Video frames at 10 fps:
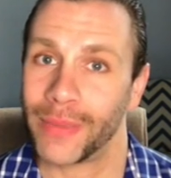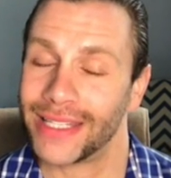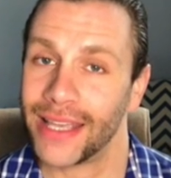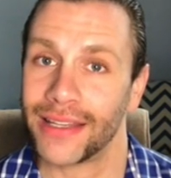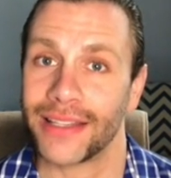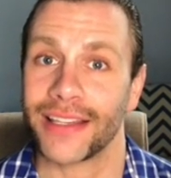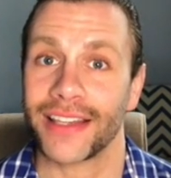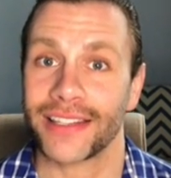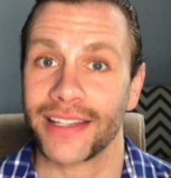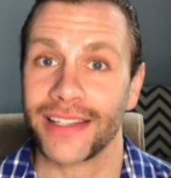attendance a
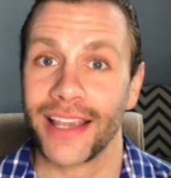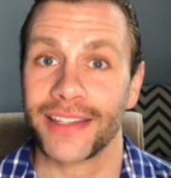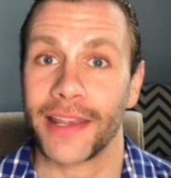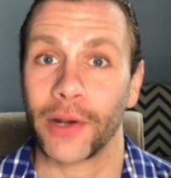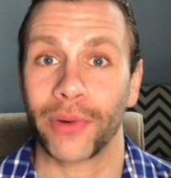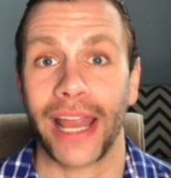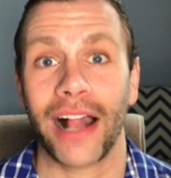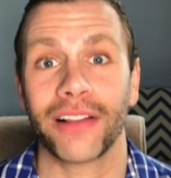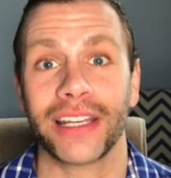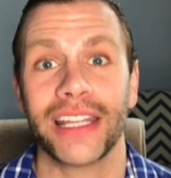success and a
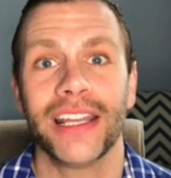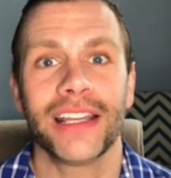reality